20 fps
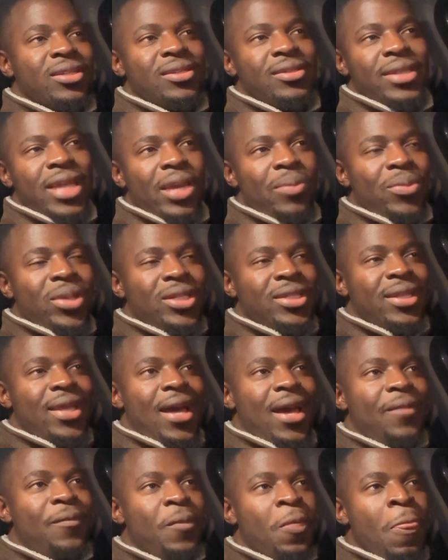and statements
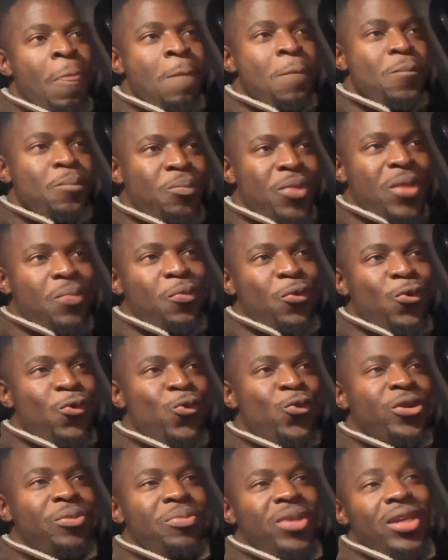that people
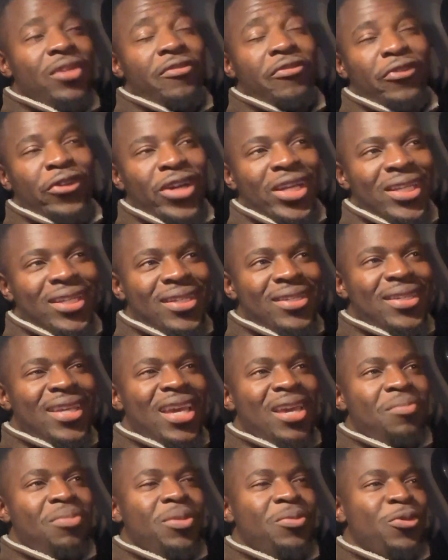would be afraid to
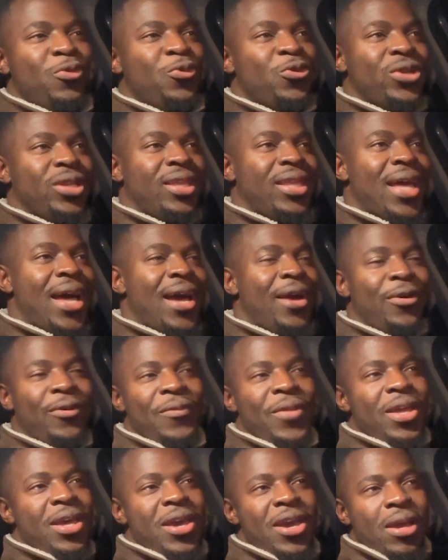say, people would
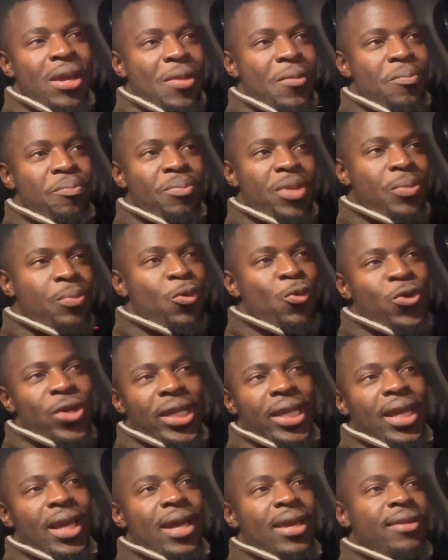
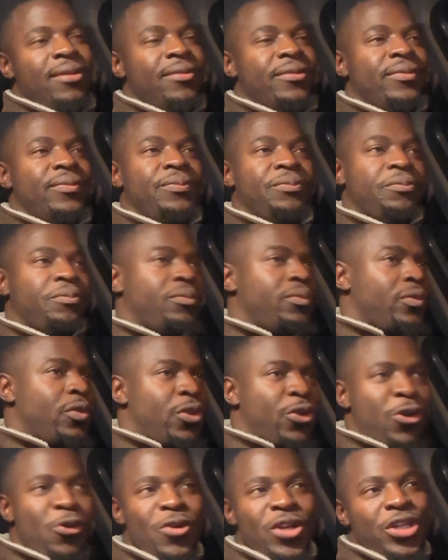get
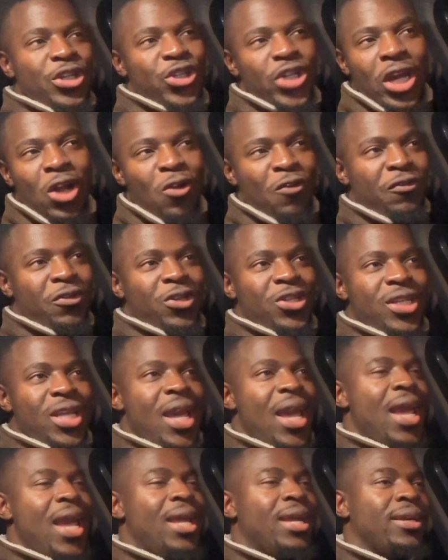thrown in jail for
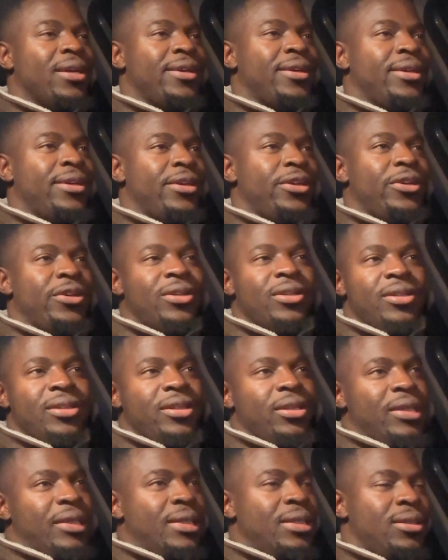saying.
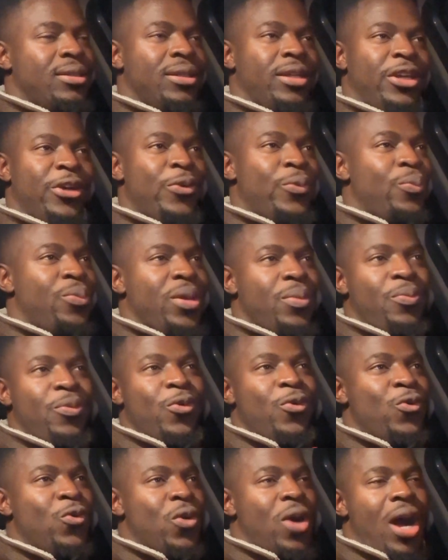You know,
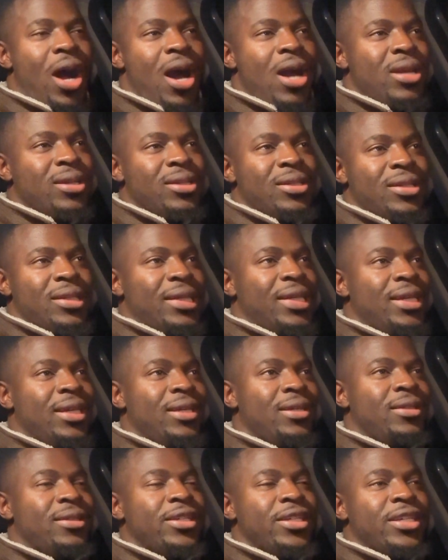people
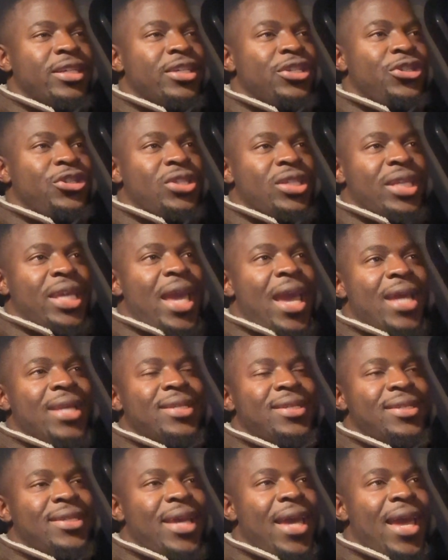honestly just can't
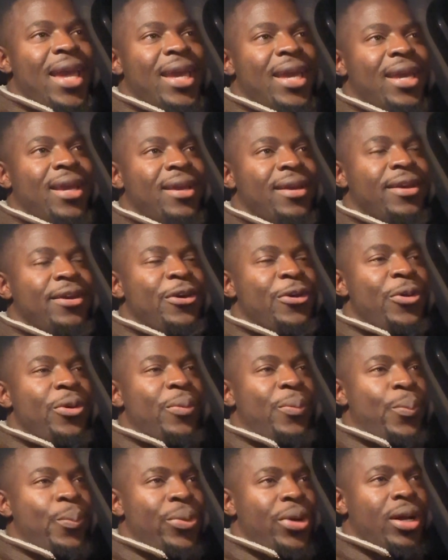say,
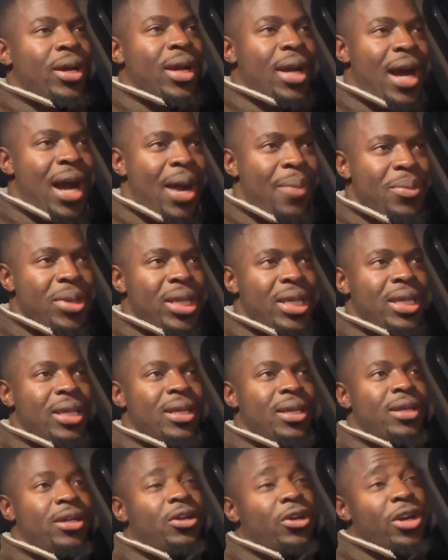but
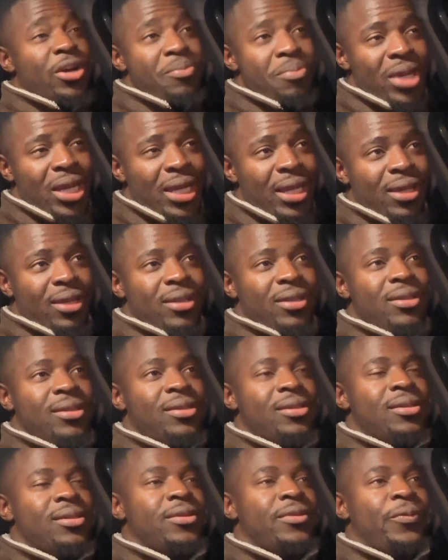comedy or
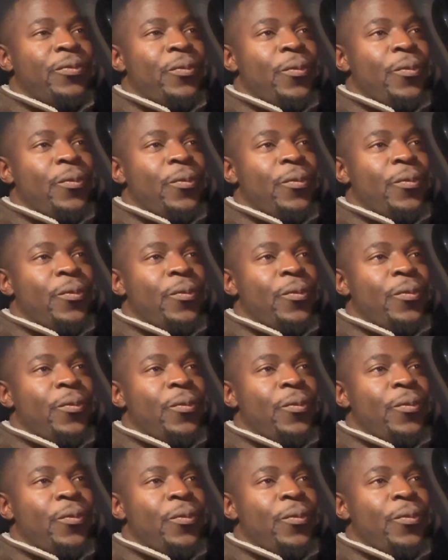comedians,